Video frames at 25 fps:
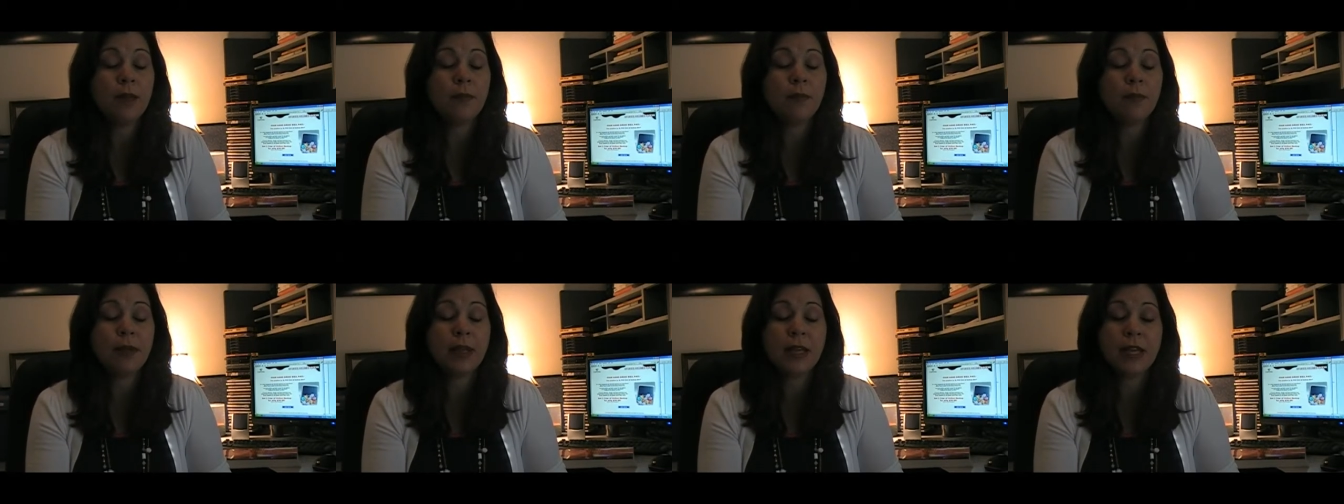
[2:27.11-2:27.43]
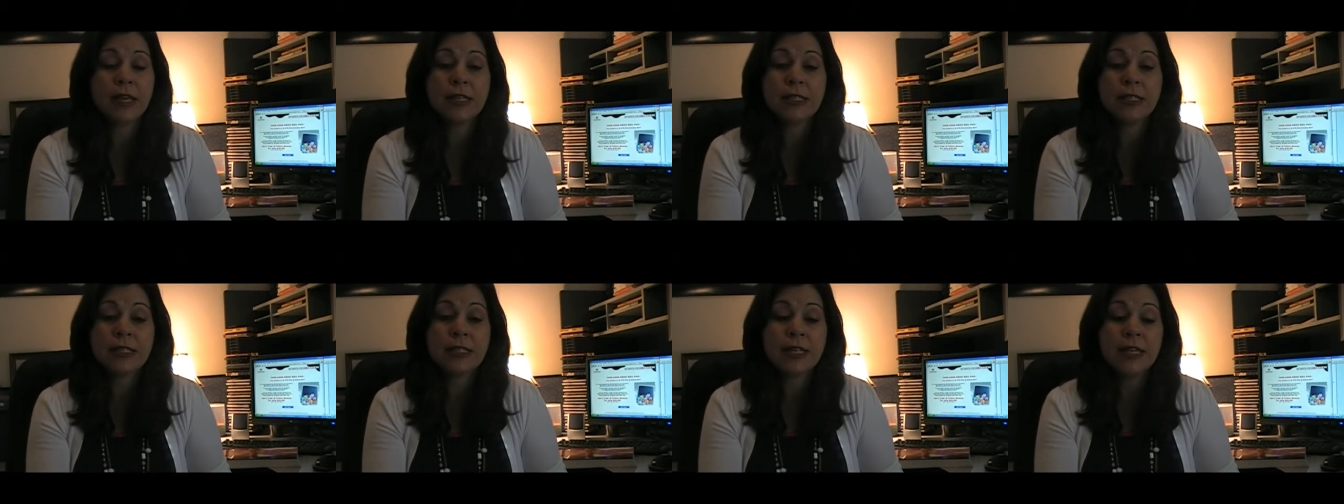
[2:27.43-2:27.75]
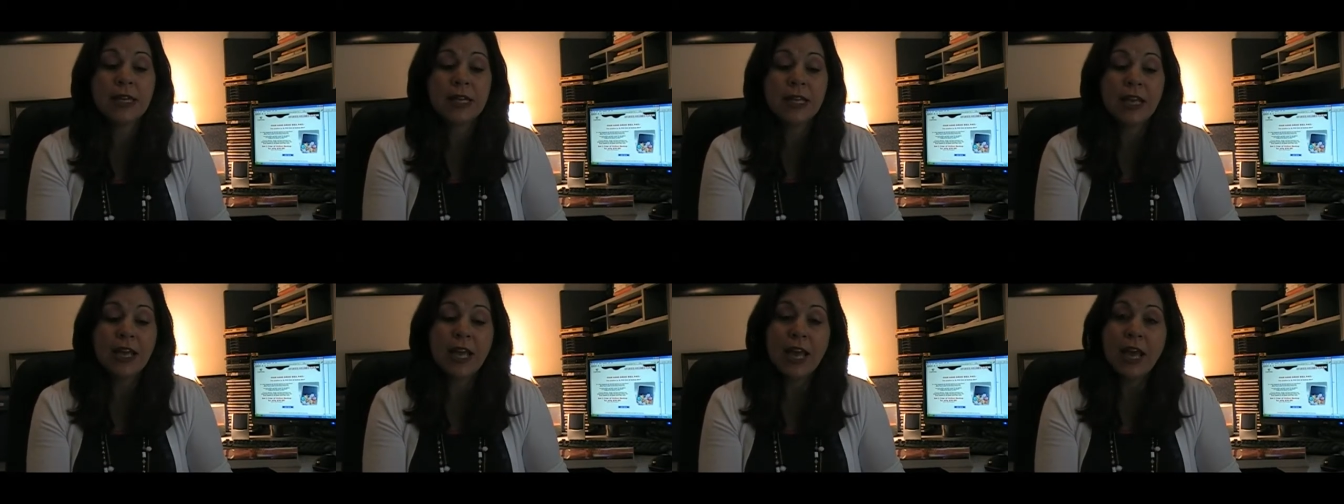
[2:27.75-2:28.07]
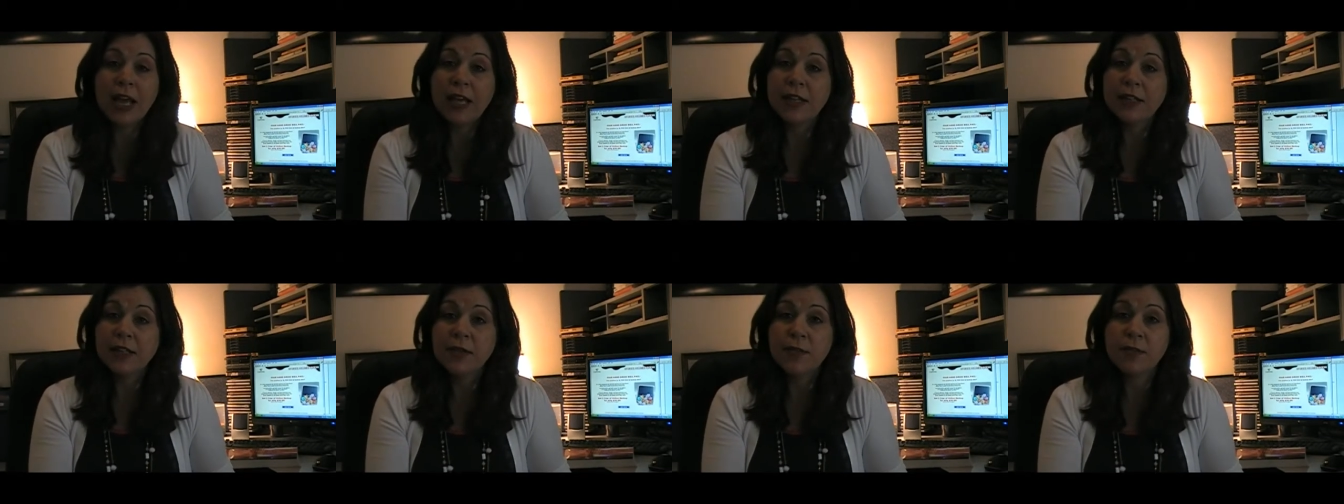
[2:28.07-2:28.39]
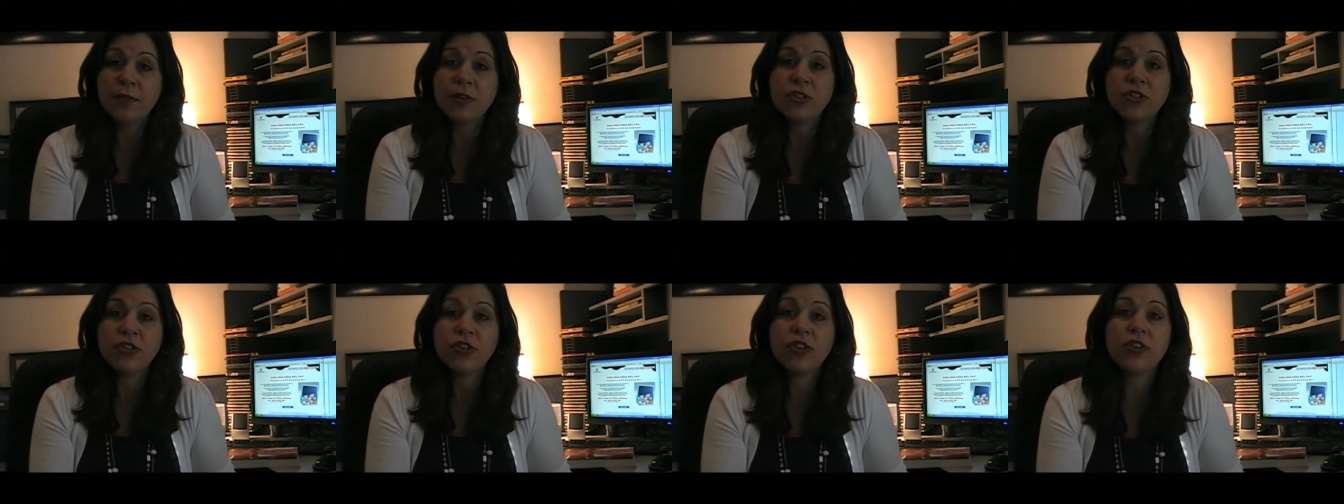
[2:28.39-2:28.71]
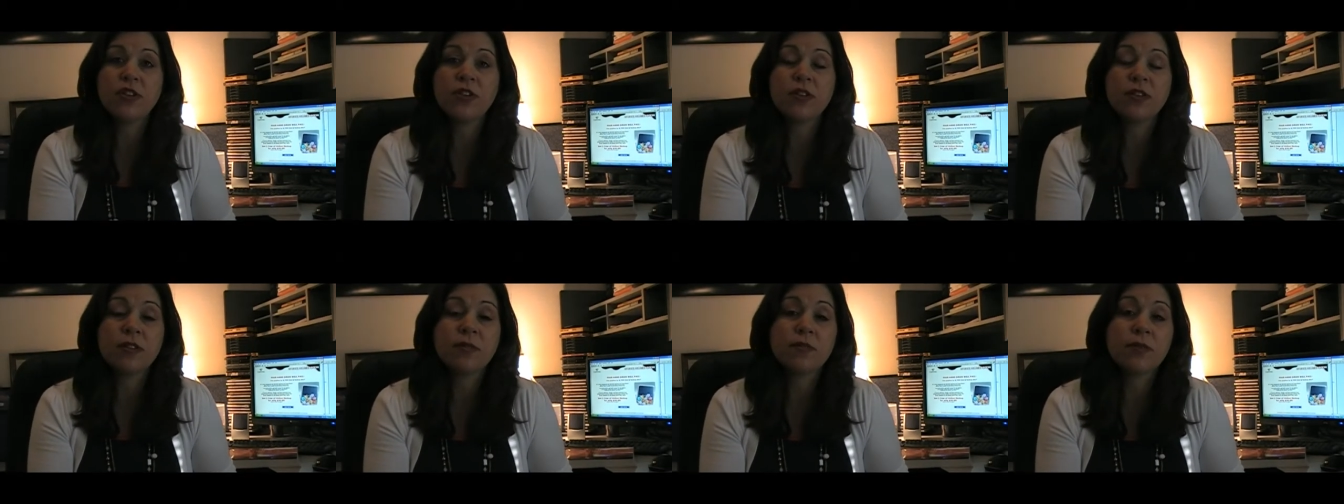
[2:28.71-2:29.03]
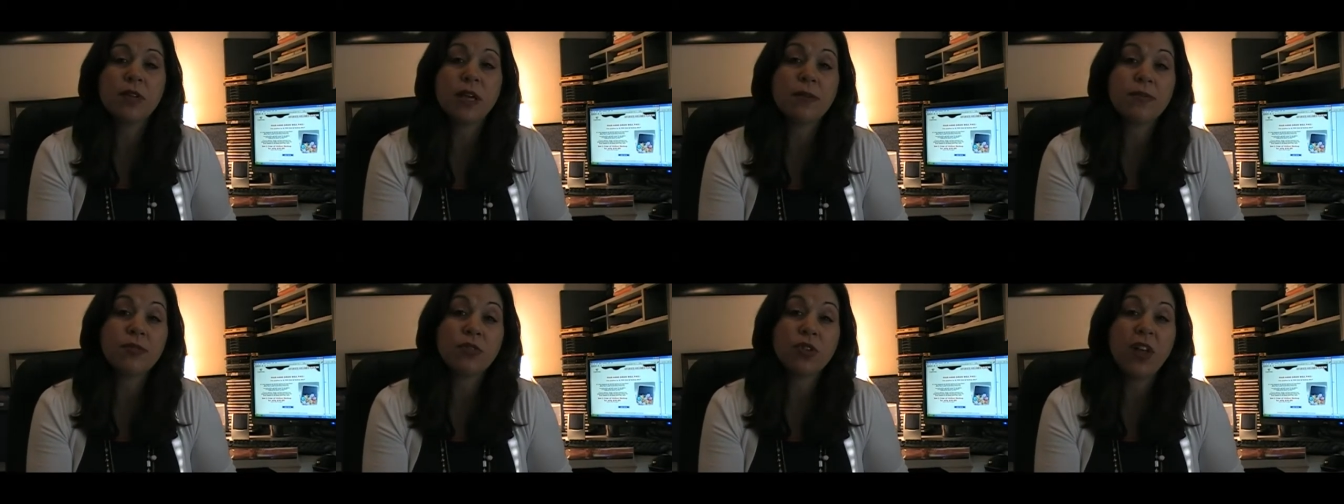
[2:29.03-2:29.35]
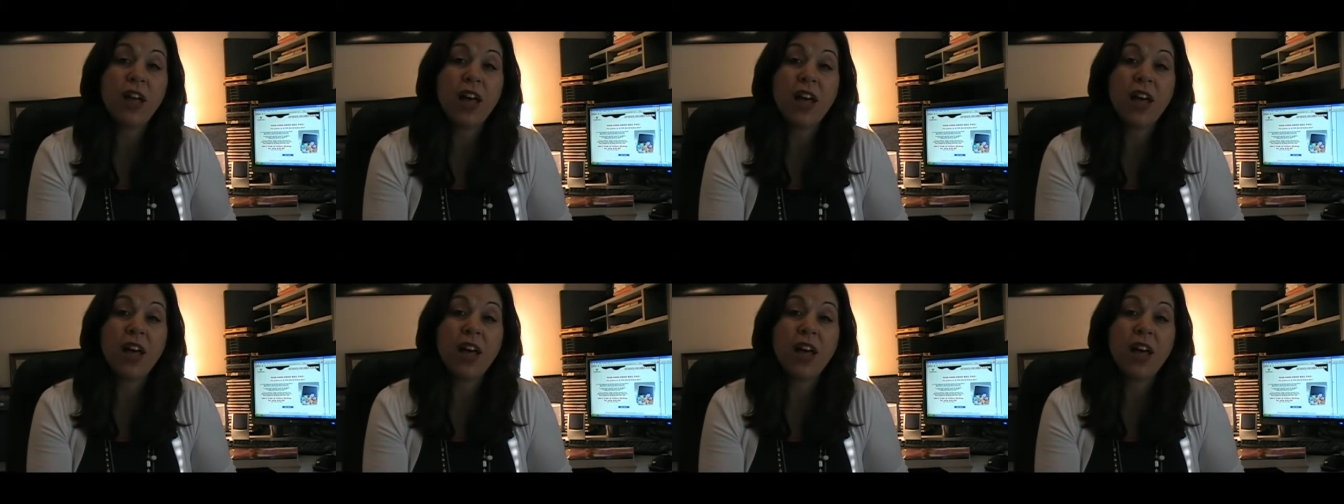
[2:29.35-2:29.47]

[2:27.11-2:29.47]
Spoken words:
because as I mentioned, sometimes you'll